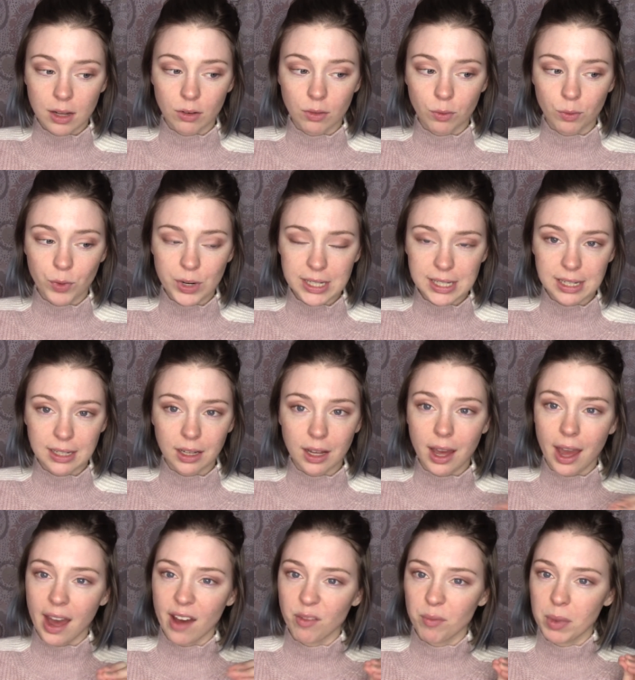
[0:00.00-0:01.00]
recently
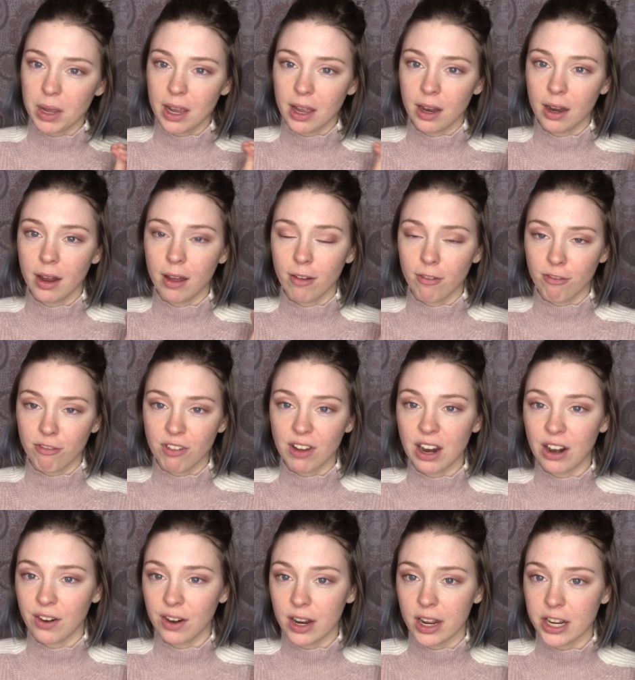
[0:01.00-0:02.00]
have been
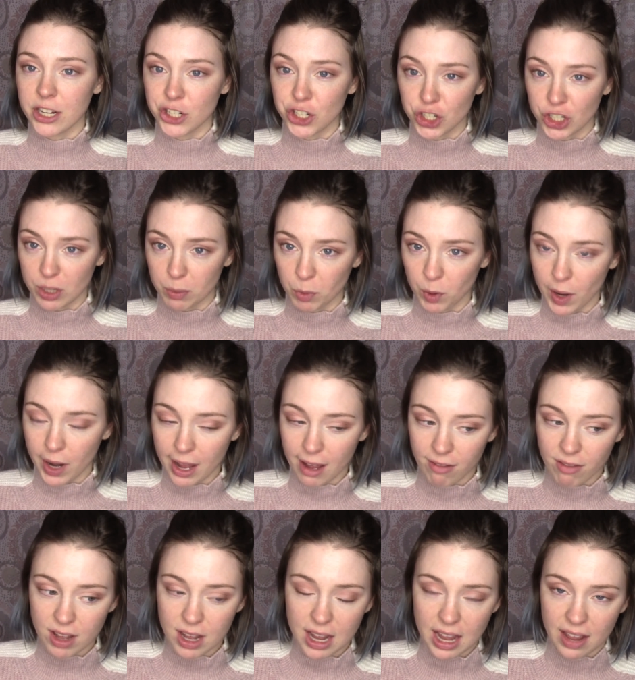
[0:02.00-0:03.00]
very shimmer
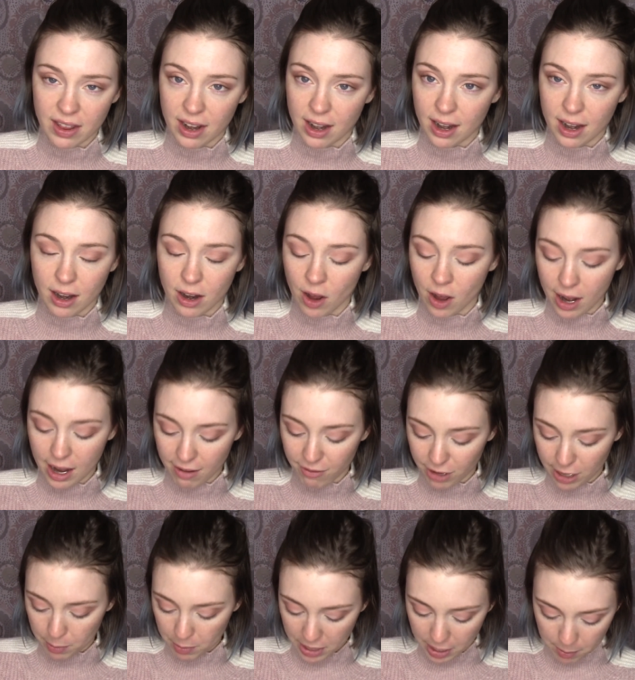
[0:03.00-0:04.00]
heavy and not have
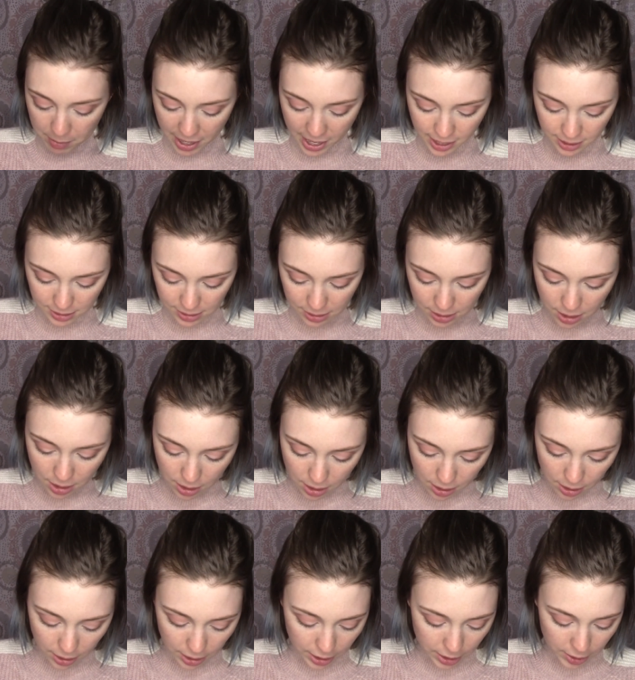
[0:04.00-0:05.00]
very many mattes.
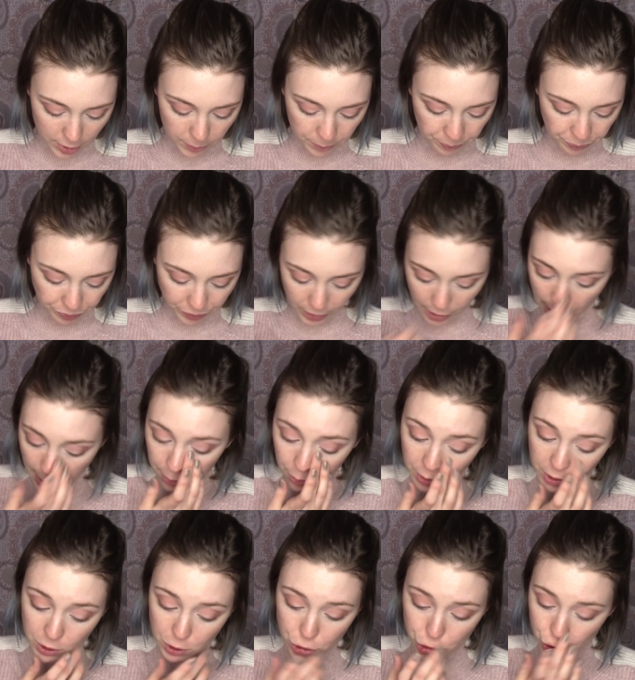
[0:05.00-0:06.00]
I'm
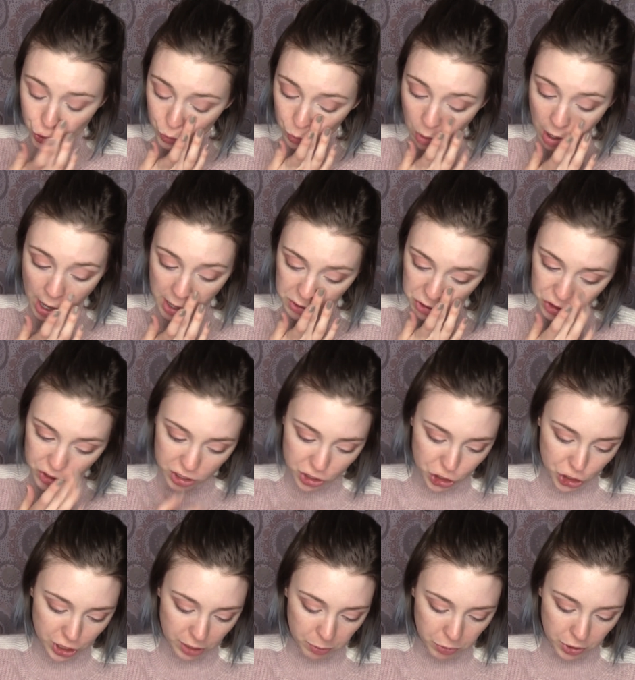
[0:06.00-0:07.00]
going to swatch the
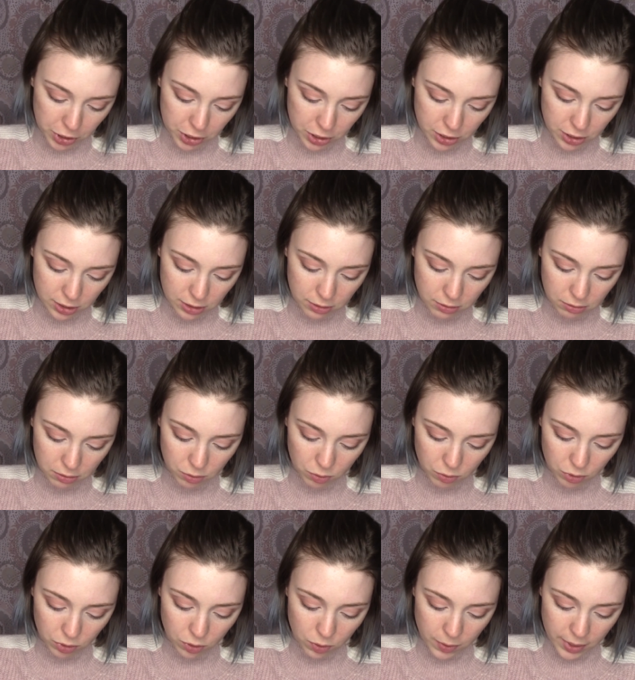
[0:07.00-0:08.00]
shimmers
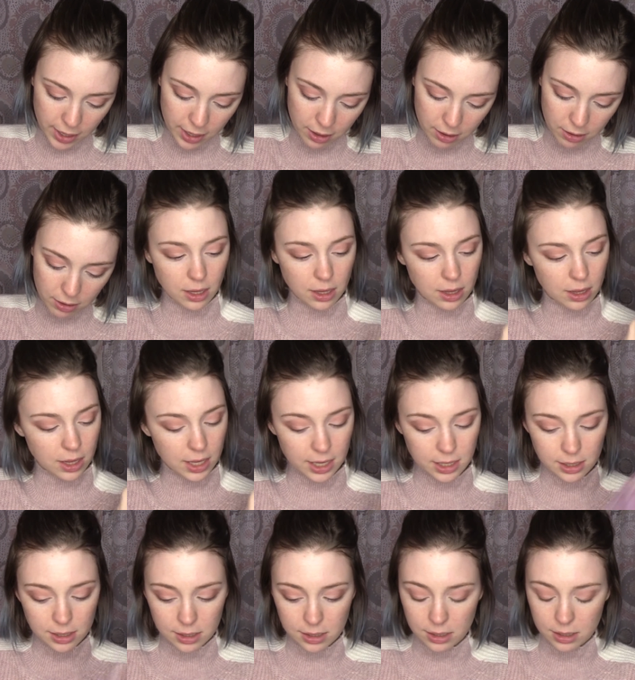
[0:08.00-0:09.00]
real quick.
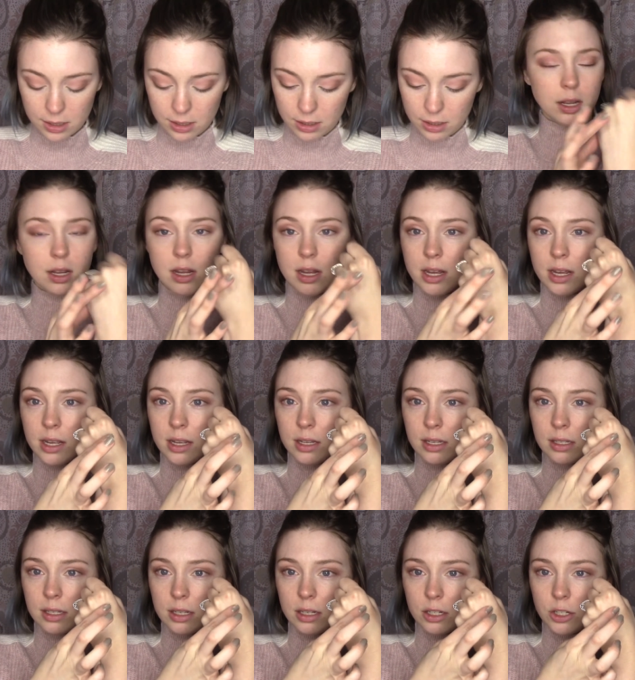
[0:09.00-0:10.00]
This
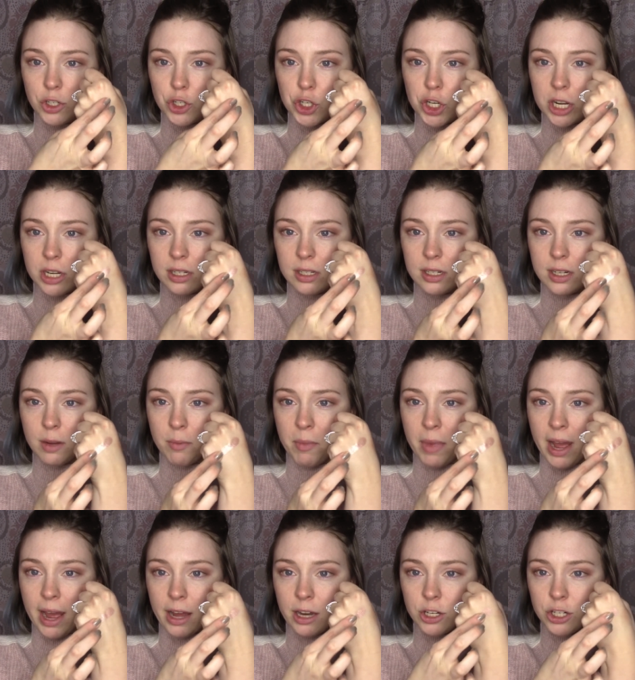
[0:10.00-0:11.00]
is Just
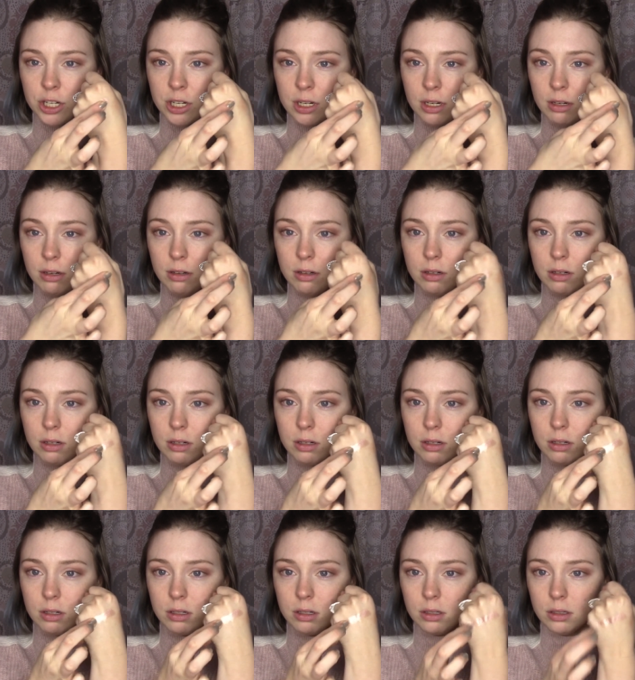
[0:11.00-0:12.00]
Imagine.
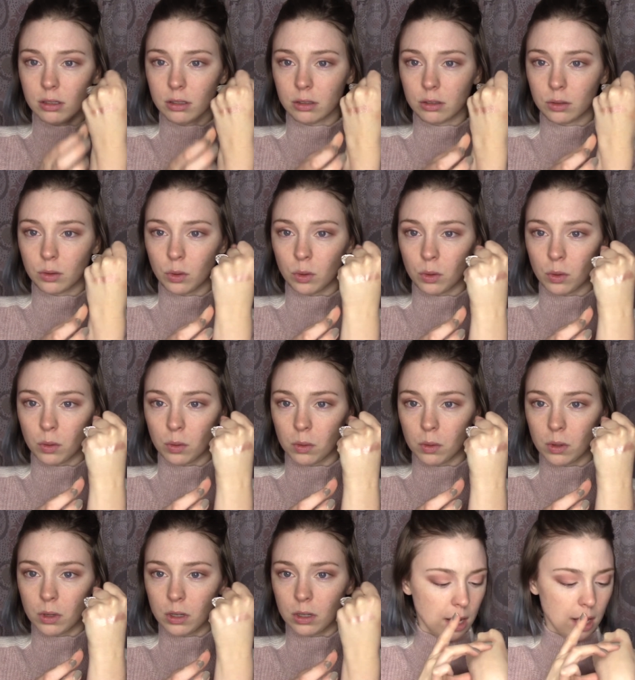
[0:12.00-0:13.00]
Ooh.
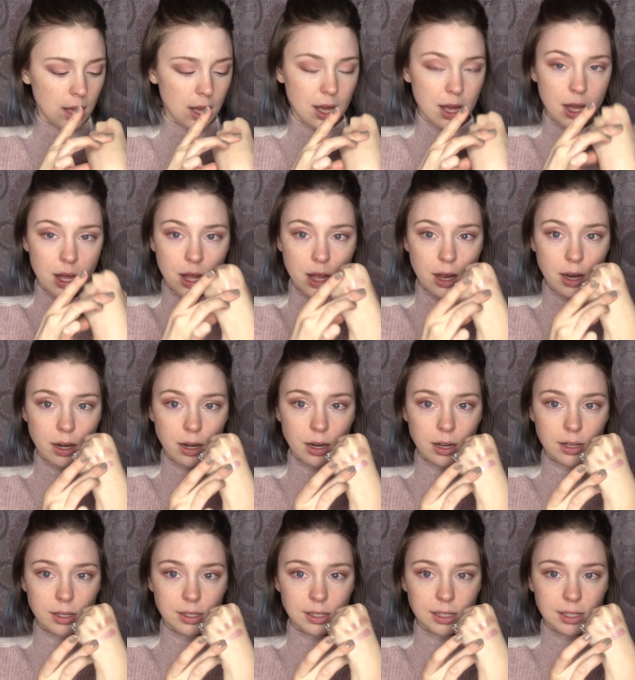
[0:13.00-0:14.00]
And
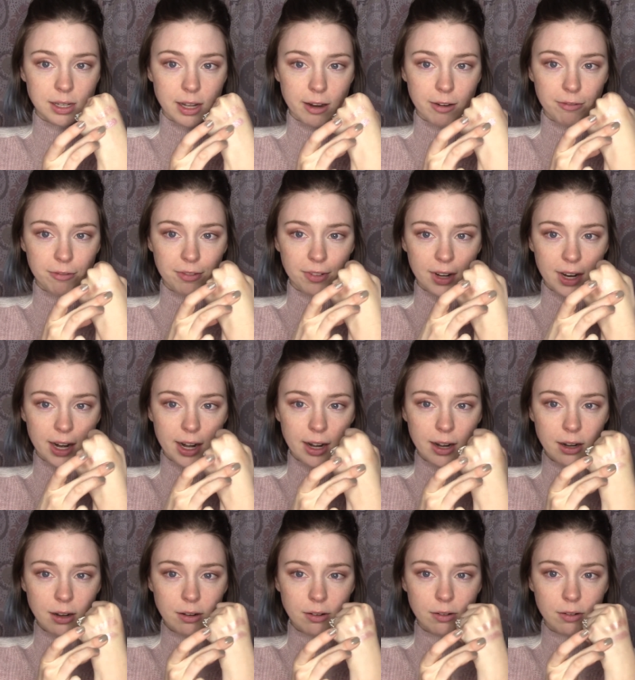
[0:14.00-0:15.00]
Sunflare.